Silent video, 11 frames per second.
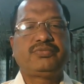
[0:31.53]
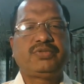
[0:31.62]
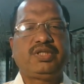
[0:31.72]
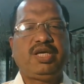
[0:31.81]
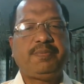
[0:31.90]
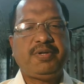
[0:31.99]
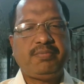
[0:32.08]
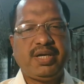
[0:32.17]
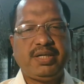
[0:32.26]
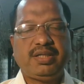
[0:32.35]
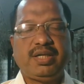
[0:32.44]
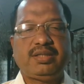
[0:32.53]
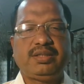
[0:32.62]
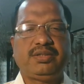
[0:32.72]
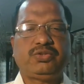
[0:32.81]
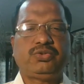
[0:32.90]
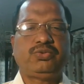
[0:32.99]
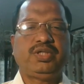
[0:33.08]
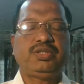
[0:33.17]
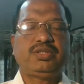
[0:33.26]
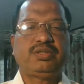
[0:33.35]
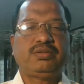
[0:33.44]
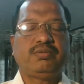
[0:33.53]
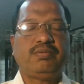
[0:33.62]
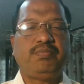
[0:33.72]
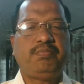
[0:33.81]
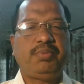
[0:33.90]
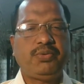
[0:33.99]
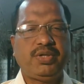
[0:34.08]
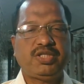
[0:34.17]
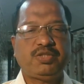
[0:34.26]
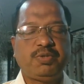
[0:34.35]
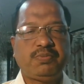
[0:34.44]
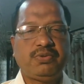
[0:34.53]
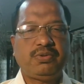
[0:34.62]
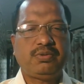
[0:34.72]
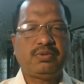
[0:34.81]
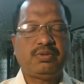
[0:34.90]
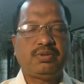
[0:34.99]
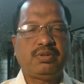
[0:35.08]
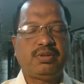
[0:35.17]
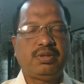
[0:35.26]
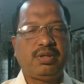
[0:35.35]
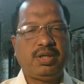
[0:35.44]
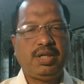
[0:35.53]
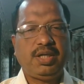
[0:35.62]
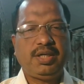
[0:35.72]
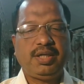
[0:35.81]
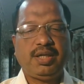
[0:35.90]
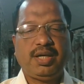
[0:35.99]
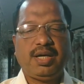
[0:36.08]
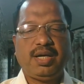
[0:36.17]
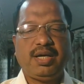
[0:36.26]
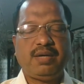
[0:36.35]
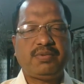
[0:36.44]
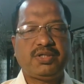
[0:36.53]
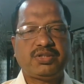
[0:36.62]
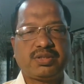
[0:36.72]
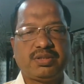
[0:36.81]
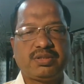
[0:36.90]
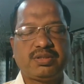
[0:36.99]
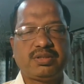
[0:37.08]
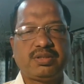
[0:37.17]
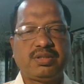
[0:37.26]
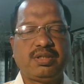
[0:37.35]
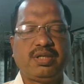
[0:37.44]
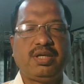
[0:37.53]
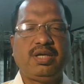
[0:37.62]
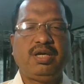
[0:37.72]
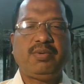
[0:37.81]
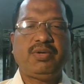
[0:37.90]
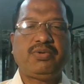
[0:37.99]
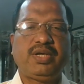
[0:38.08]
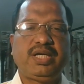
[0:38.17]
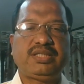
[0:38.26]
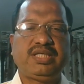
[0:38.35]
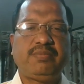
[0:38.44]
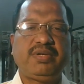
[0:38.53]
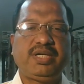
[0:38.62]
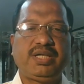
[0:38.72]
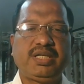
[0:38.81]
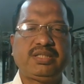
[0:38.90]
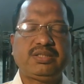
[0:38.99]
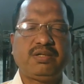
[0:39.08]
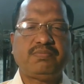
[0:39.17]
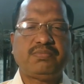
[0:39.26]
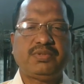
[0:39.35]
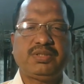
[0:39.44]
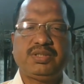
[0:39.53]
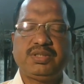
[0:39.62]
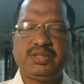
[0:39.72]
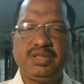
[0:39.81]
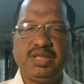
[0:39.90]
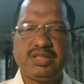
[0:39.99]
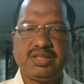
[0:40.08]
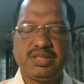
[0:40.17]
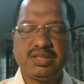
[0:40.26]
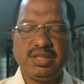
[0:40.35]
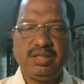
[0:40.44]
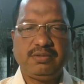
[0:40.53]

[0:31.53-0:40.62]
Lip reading: keep in mind that, dear students, few days before already I have discussed about exam details of CHSL